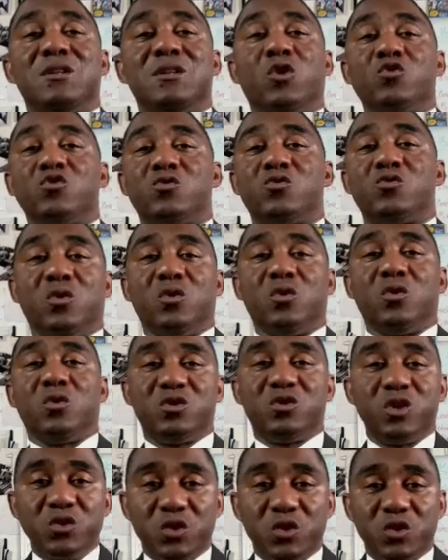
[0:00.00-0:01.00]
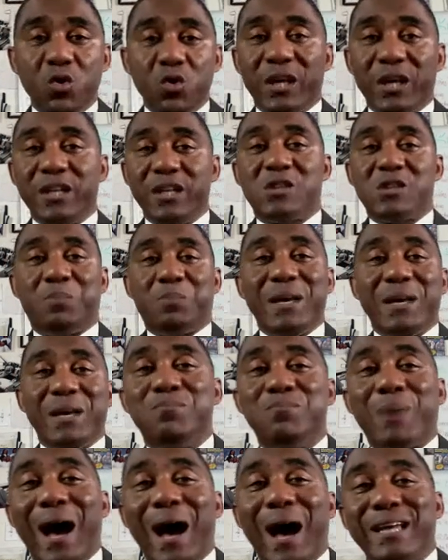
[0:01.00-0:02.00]
Those Suzuki
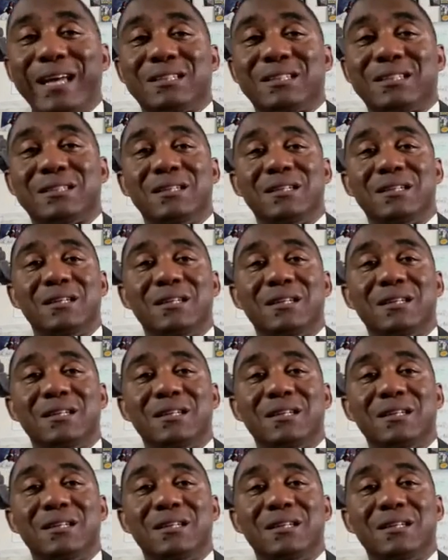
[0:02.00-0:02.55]
speed bikes.